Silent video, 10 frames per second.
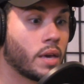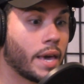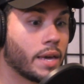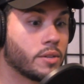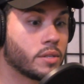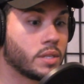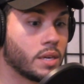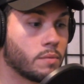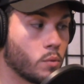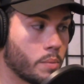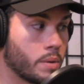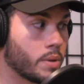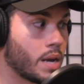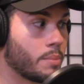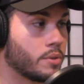and just give more people
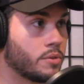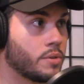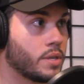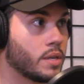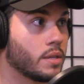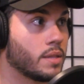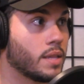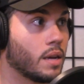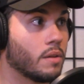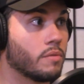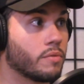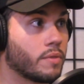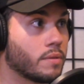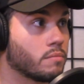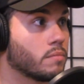the opportunity of
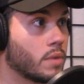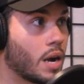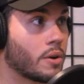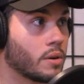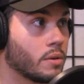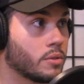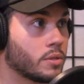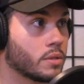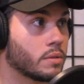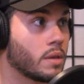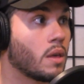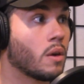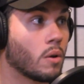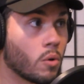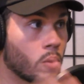our culture,
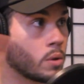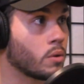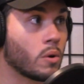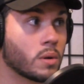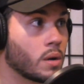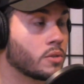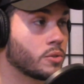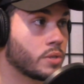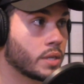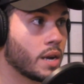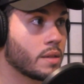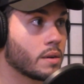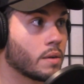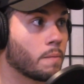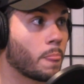all cultures
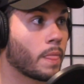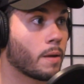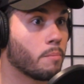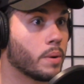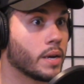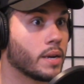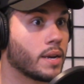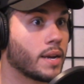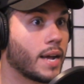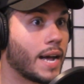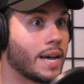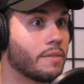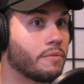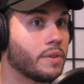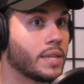together. But I
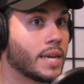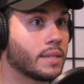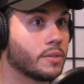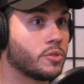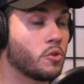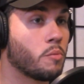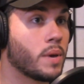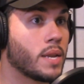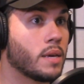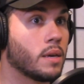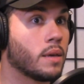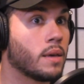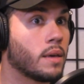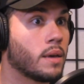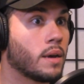feel like there's so many
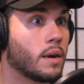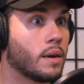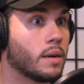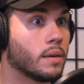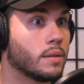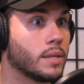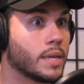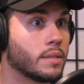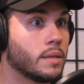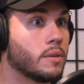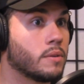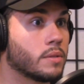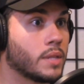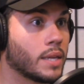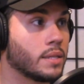
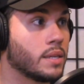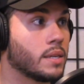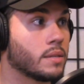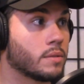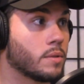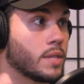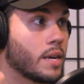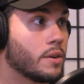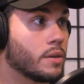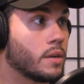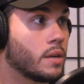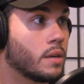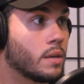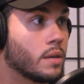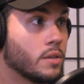Latinos, Latinas that are
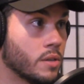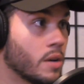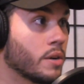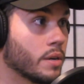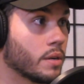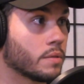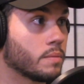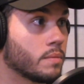younger